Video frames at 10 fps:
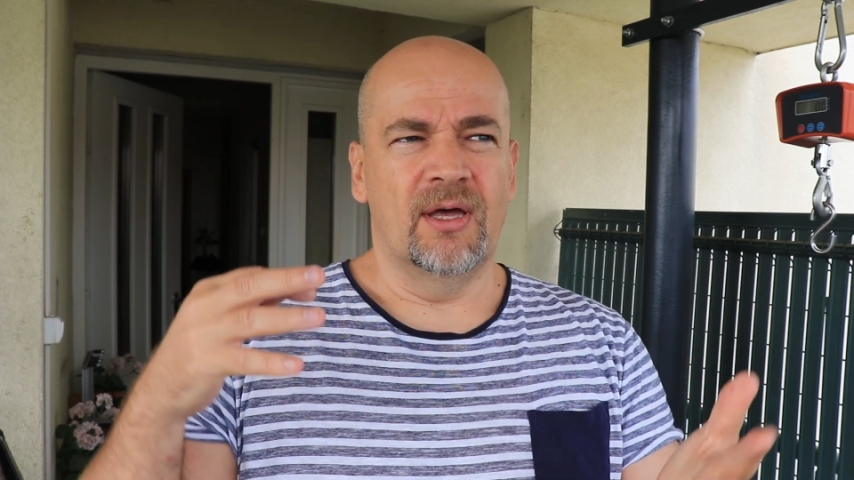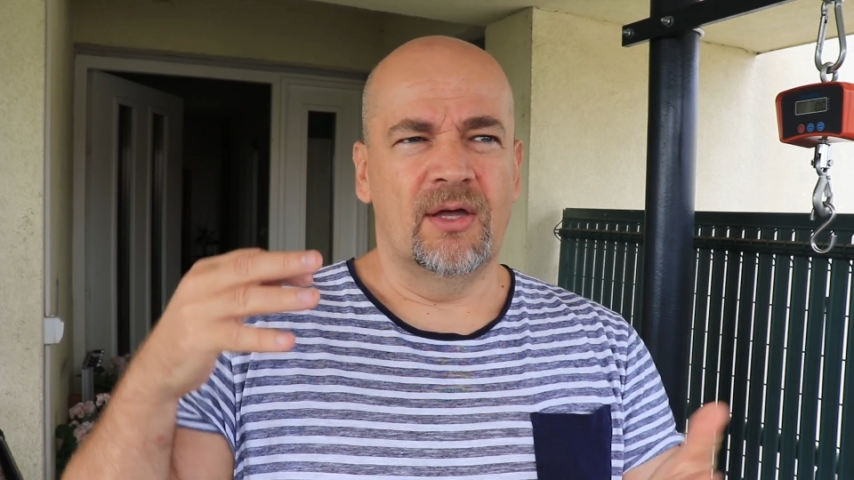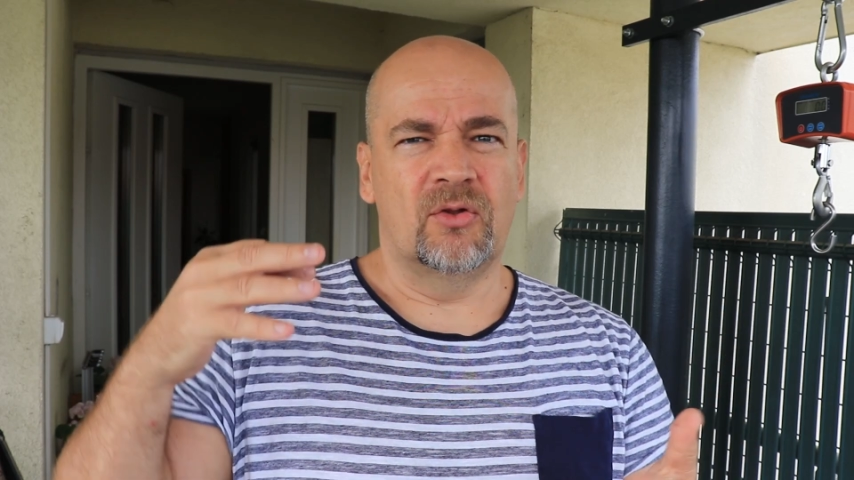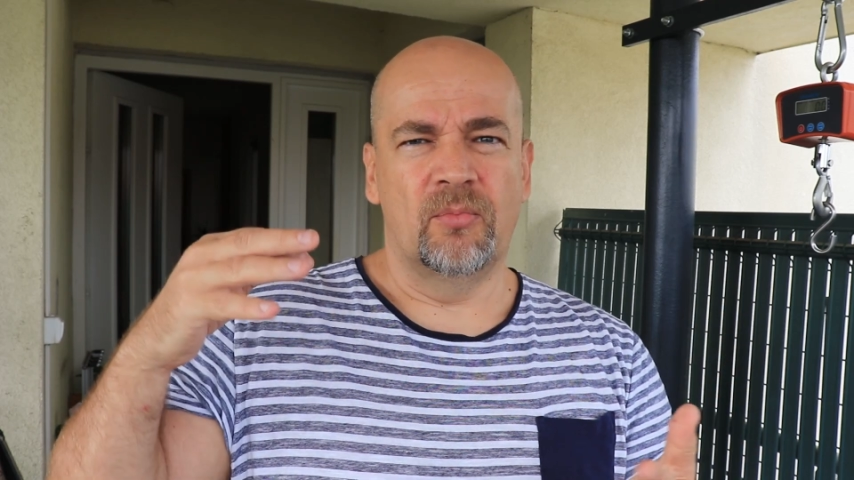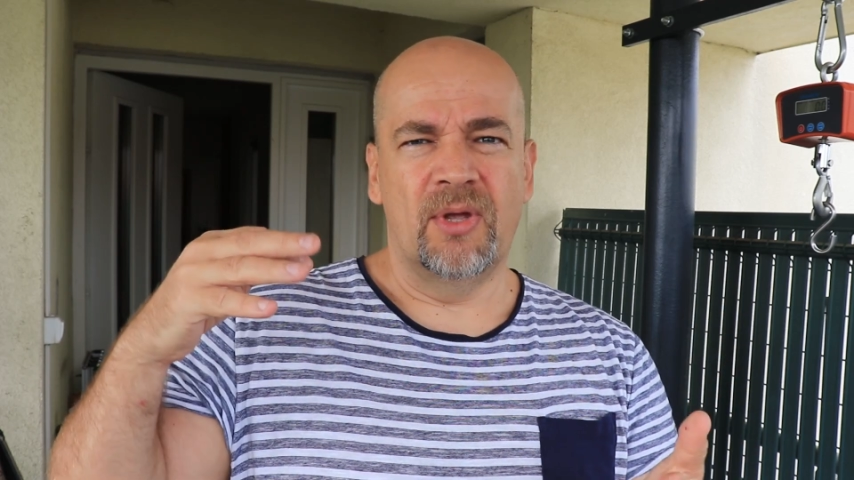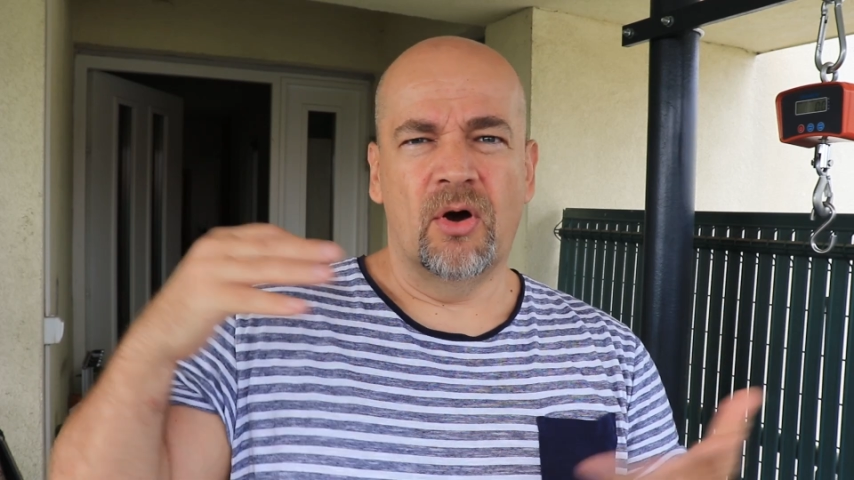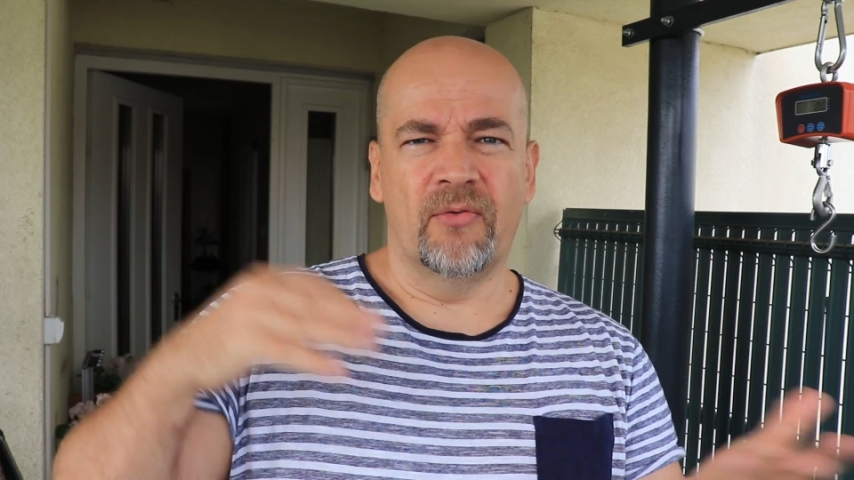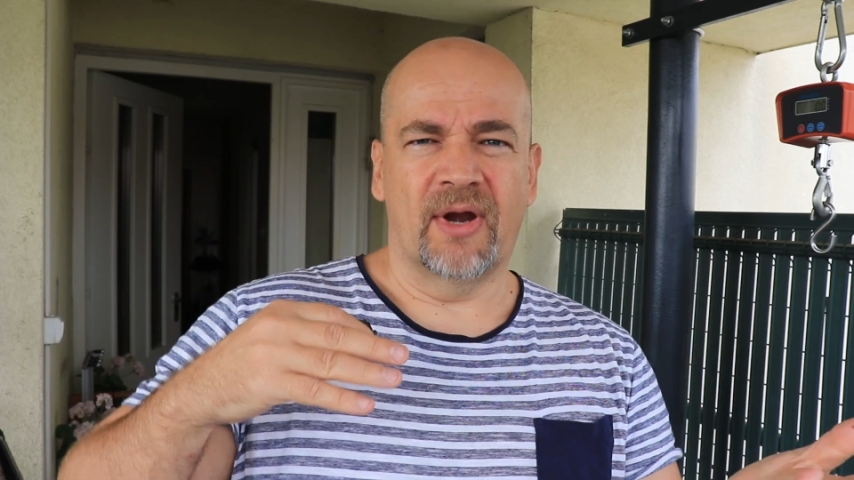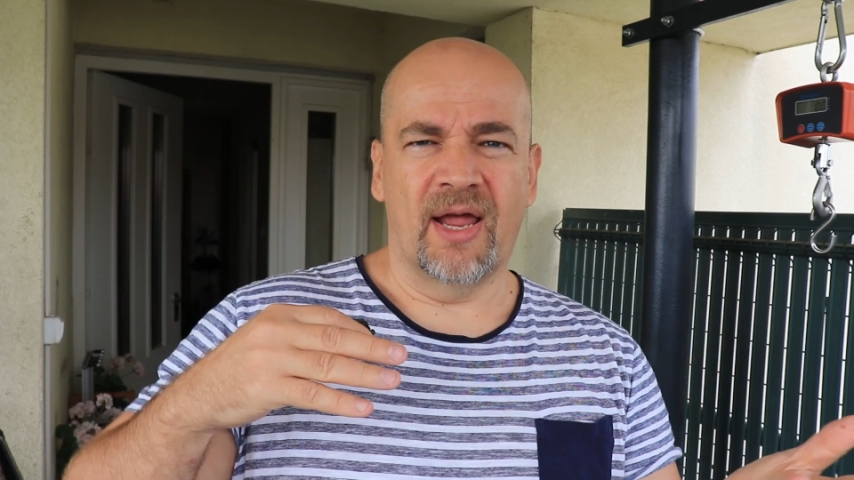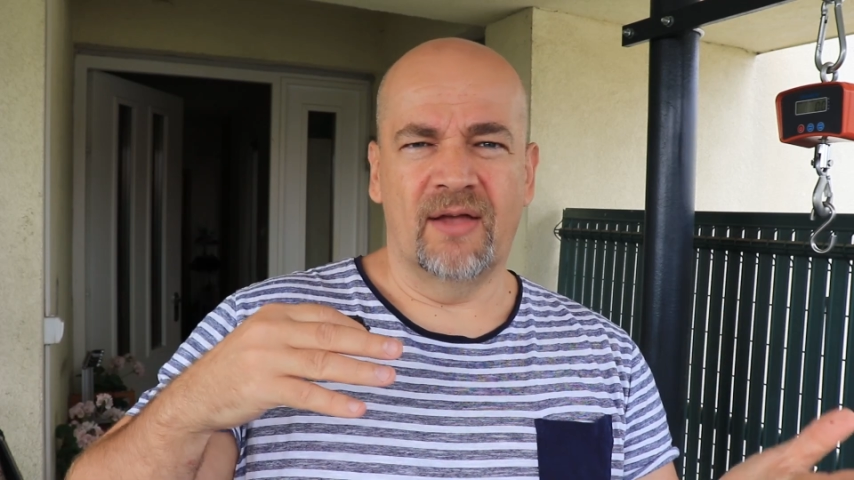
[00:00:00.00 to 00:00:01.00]
uh, too big
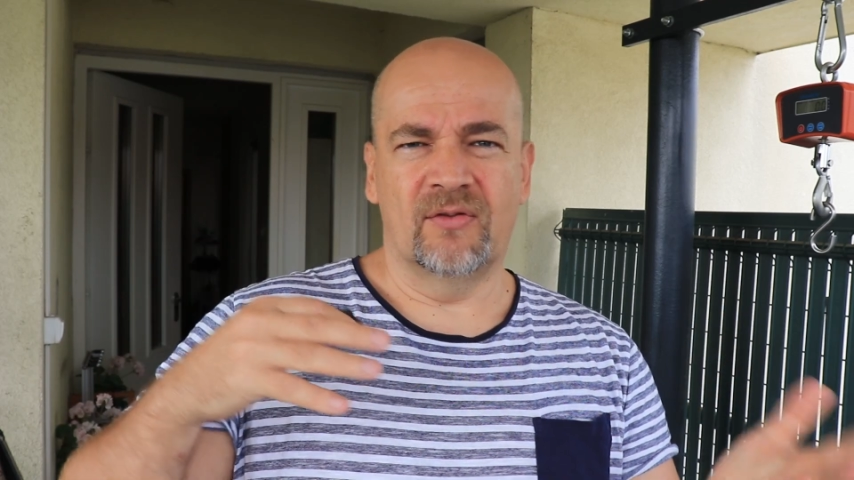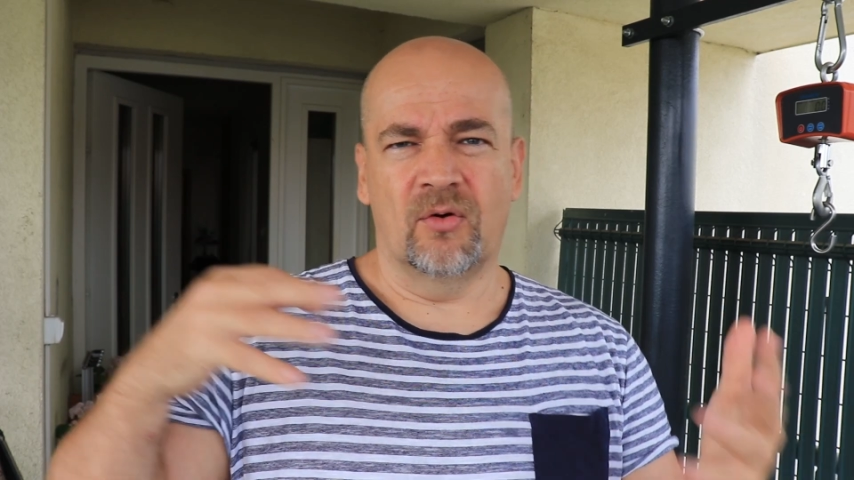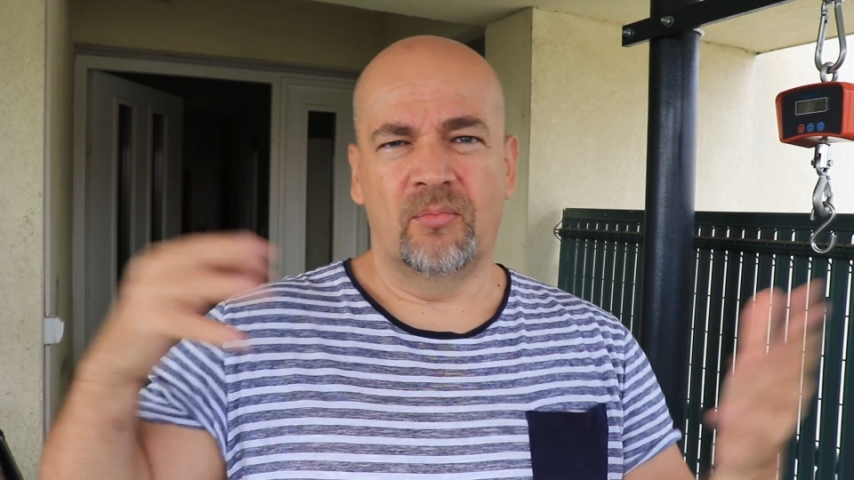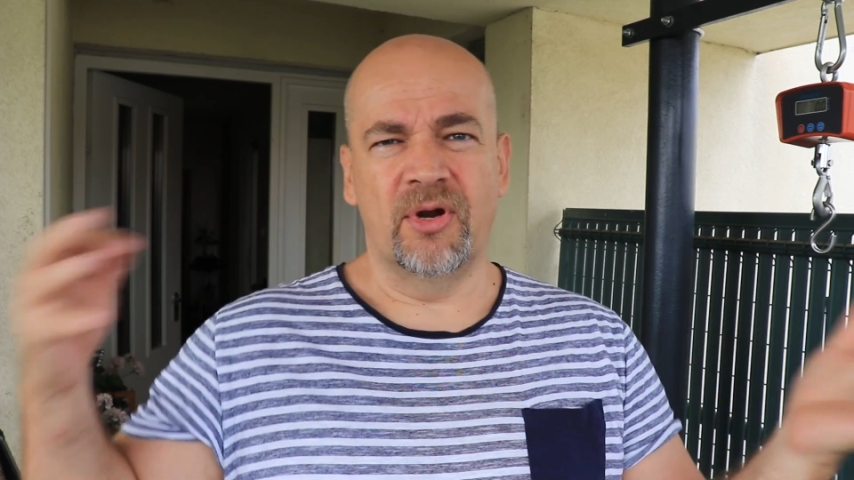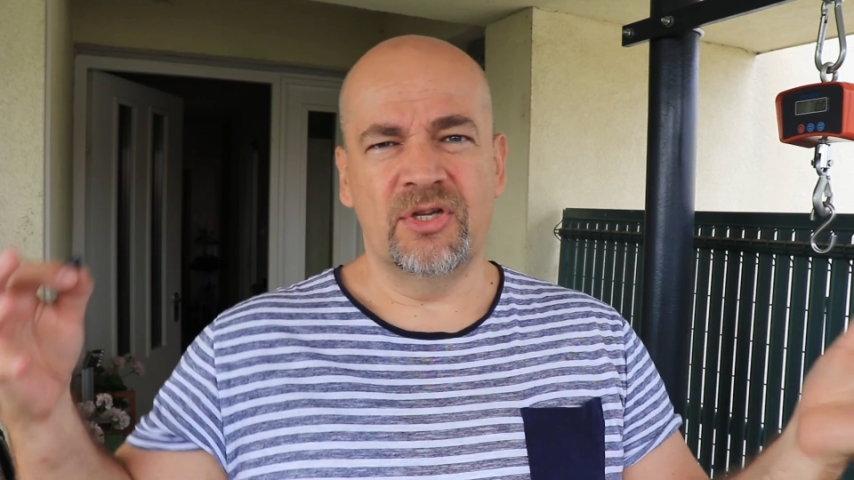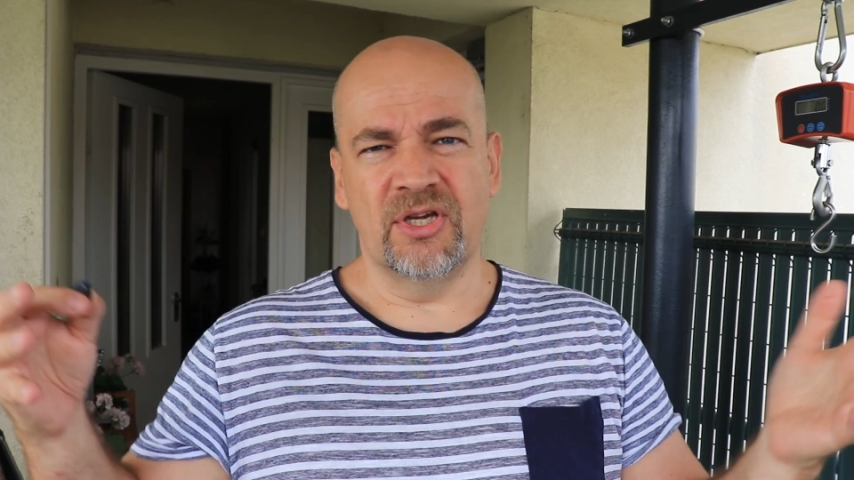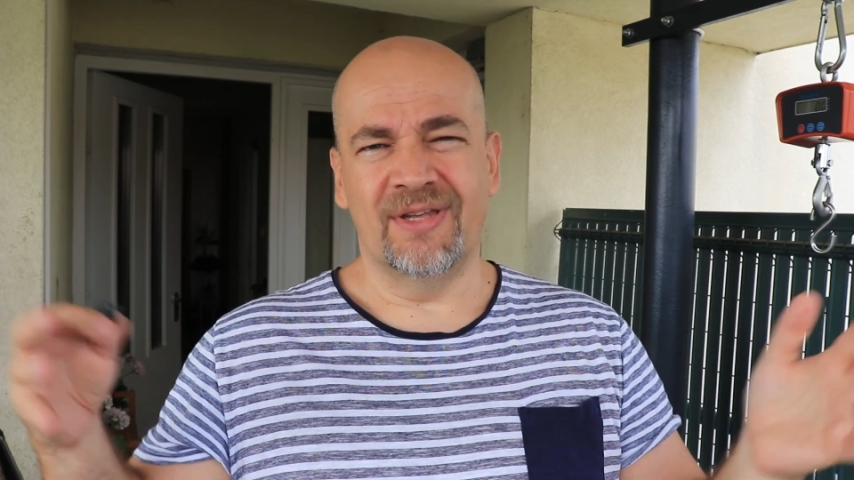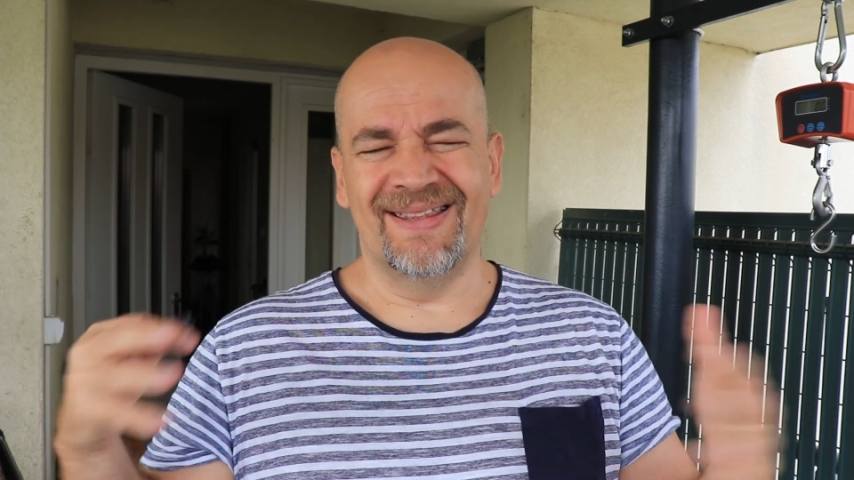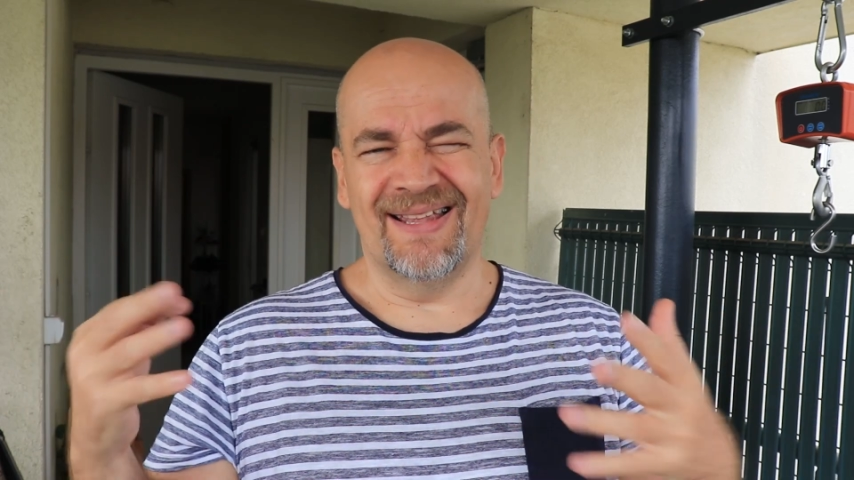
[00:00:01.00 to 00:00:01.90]
overhangs or bridging.